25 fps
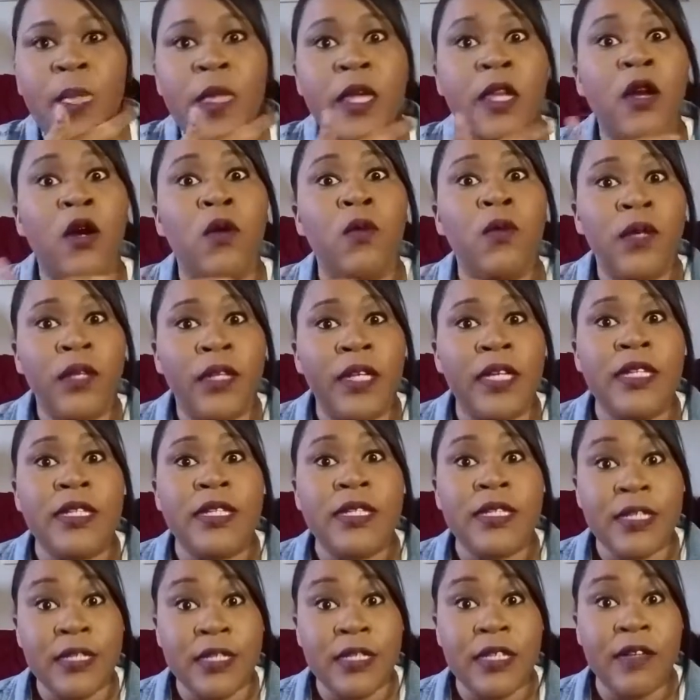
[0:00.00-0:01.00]
really
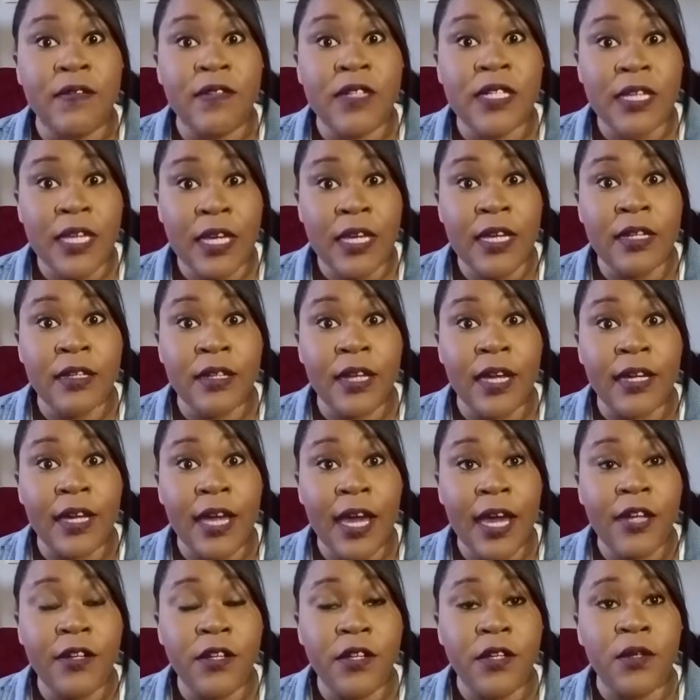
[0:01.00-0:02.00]
sensitive skin
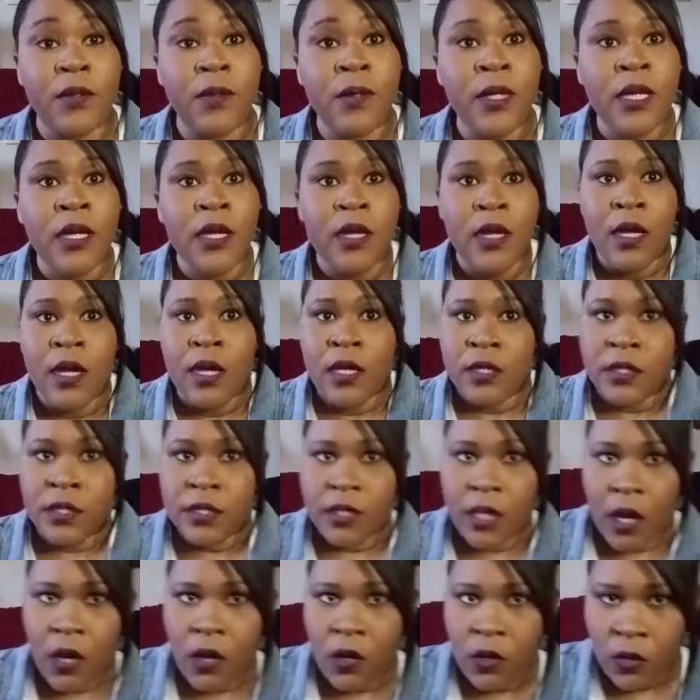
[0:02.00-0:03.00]
like I do.
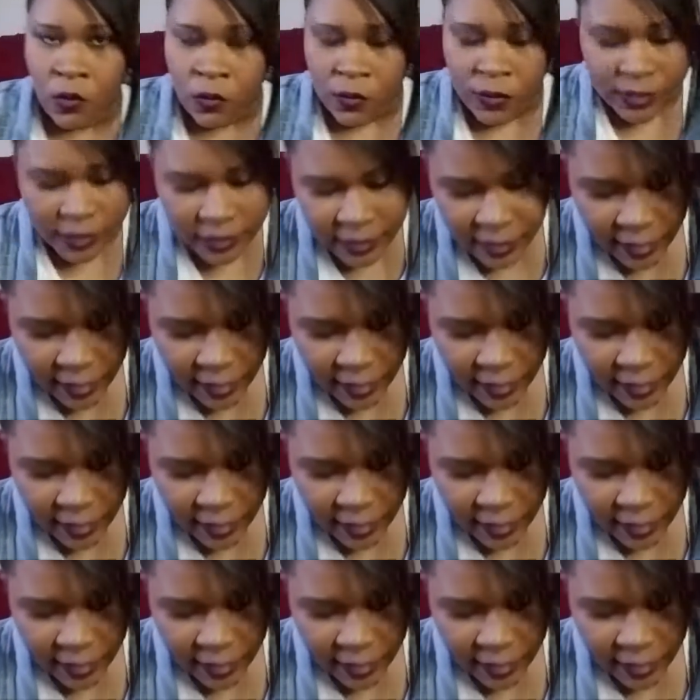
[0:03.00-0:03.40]
So